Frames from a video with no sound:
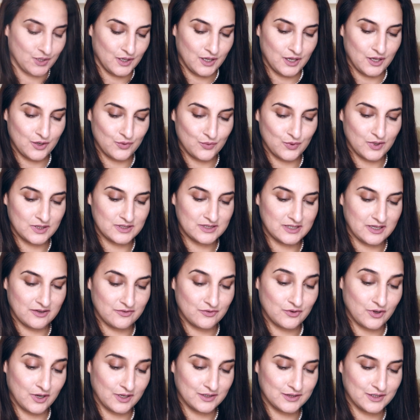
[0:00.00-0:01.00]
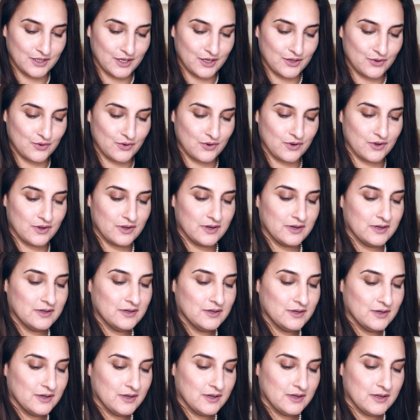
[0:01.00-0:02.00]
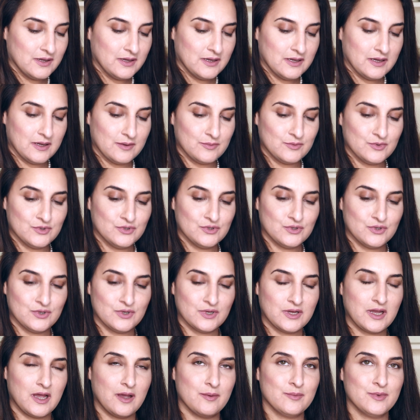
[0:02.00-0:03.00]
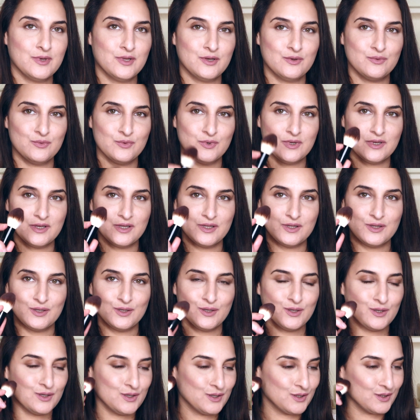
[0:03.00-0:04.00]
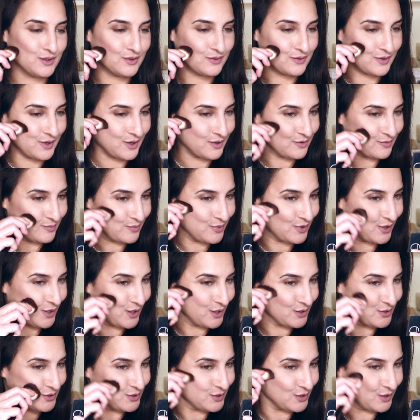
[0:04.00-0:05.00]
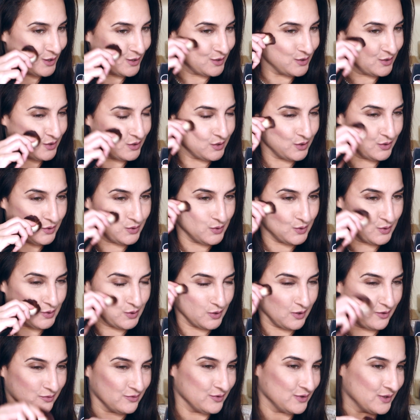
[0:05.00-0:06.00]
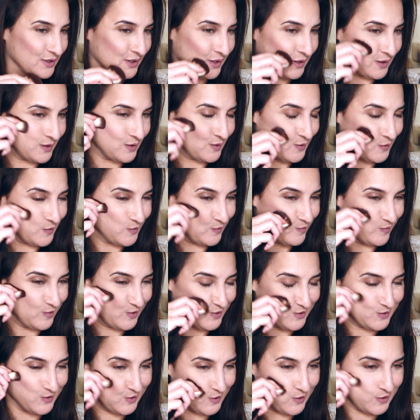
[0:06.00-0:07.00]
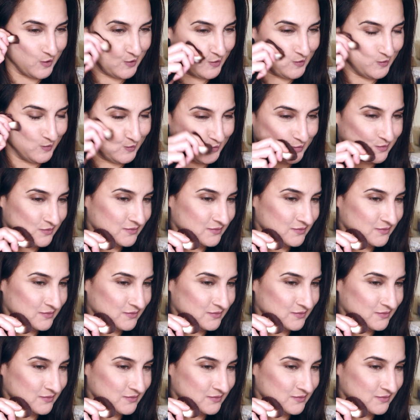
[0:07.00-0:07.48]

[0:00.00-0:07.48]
And once I've got that on, I'm just going to come in with a little round brush and just soften that into my skin.